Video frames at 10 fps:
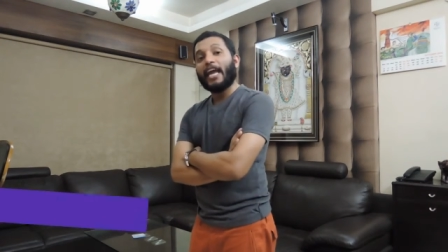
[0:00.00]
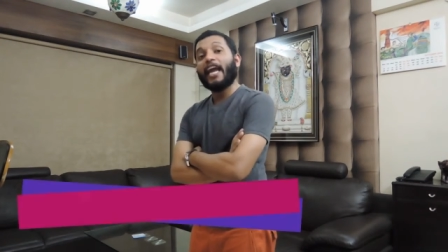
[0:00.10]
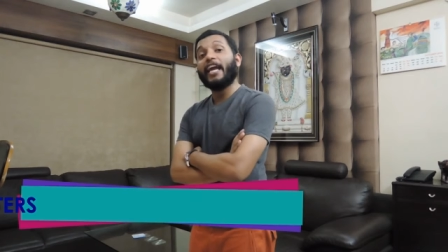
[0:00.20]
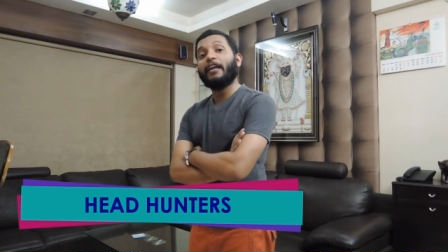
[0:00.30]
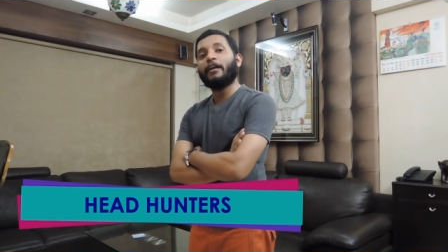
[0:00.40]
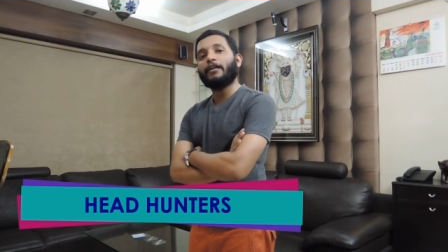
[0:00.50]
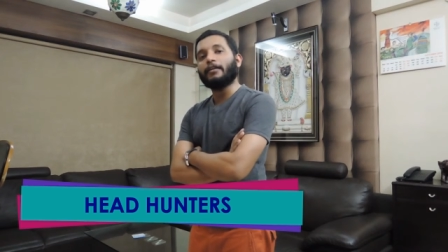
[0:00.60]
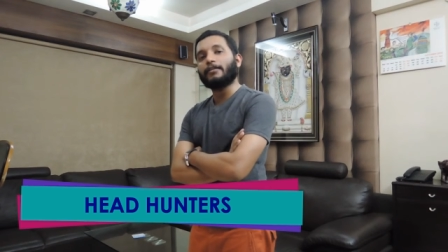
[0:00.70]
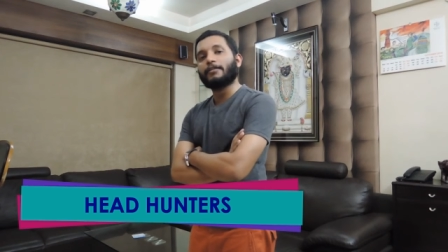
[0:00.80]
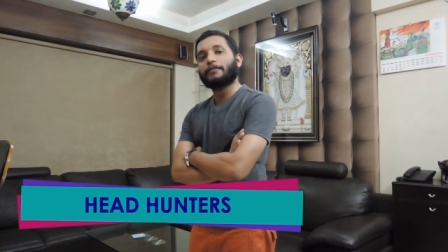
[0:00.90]

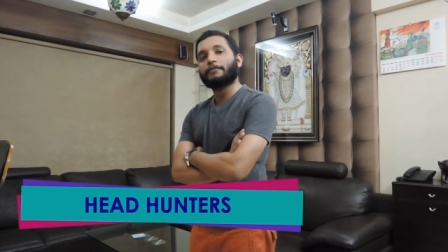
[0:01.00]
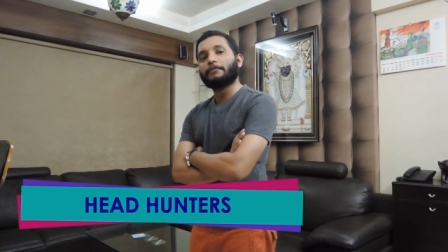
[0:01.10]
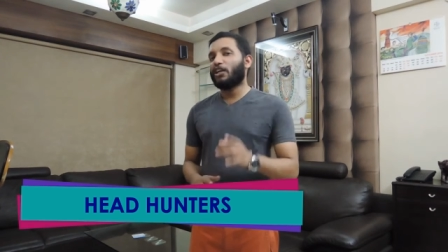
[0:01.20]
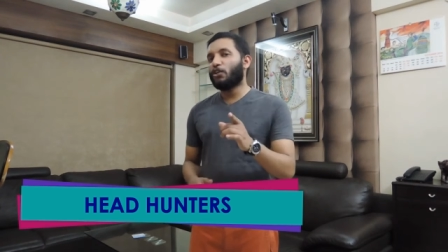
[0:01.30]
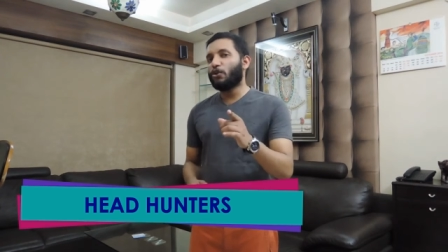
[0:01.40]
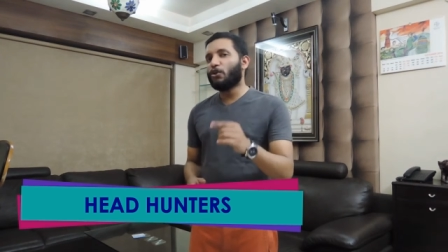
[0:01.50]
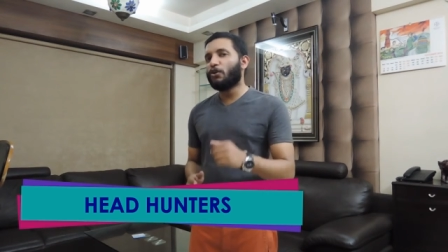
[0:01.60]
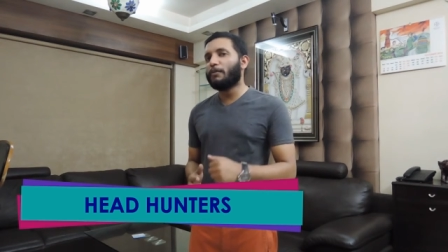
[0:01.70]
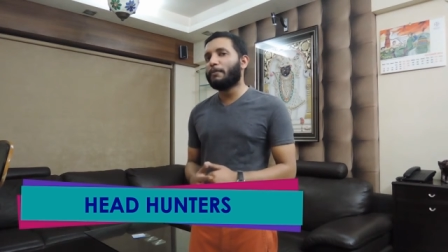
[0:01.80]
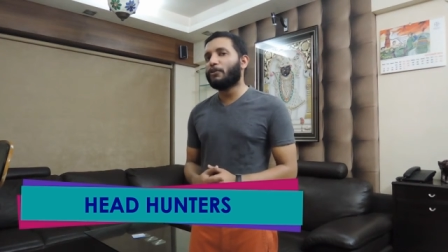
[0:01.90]
headhunters. Do you
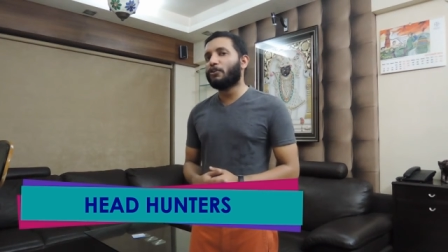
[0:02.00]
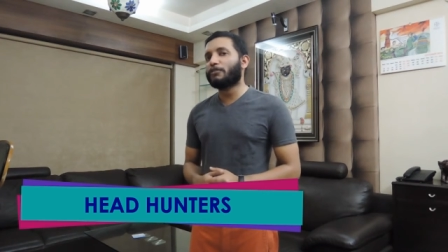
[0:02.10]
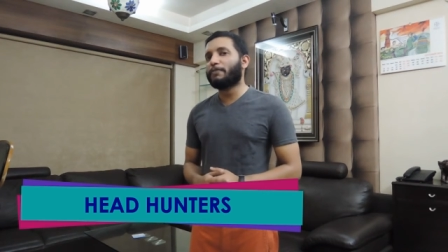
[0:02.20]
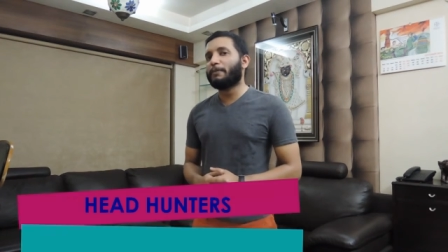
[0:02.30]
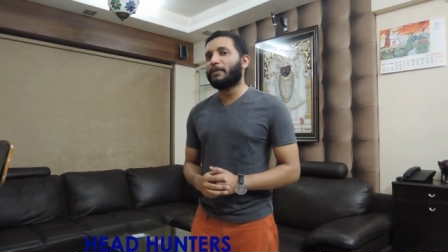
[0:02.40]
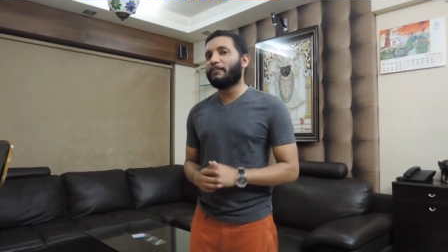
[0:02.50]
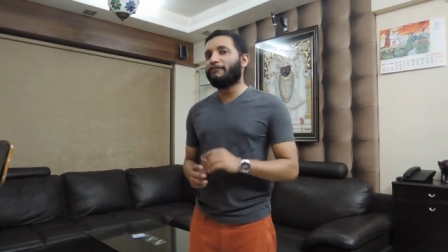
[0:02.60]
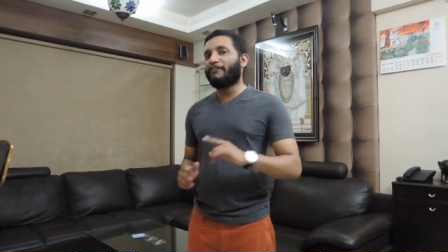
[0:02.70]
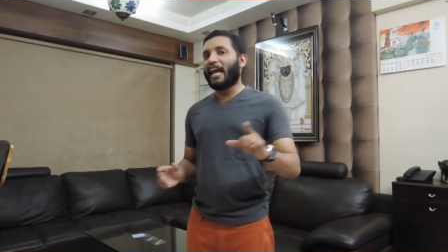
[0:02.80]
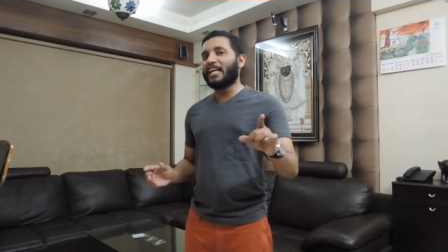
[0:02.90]
remember those people in
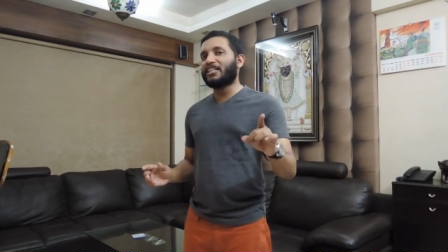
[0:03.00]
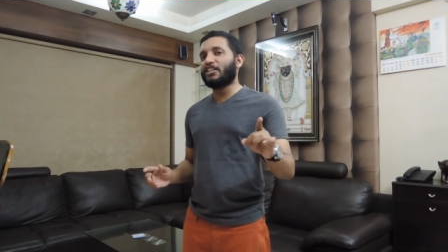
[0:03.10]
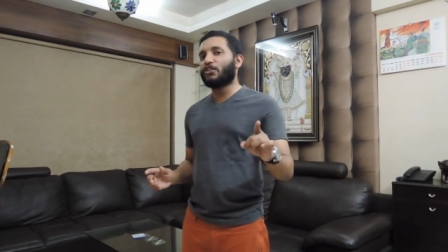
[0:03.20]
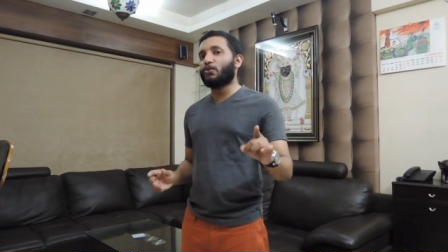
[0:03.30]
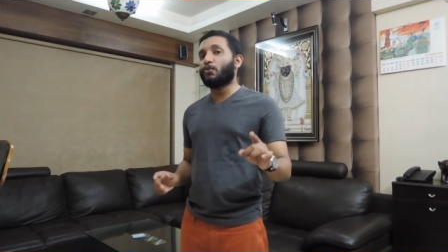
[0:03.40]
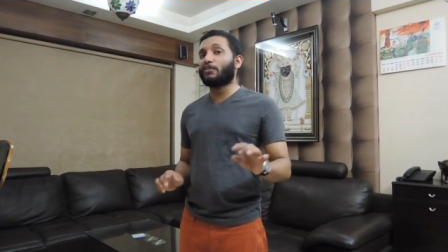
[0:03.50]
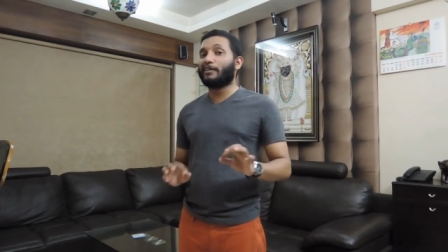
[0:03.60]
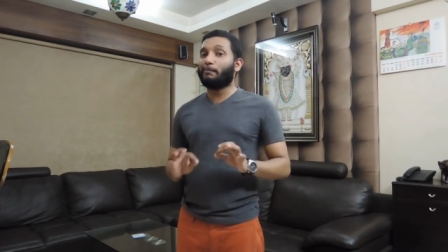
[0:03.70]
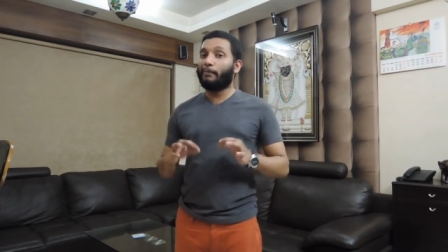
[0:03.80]
flashy suits and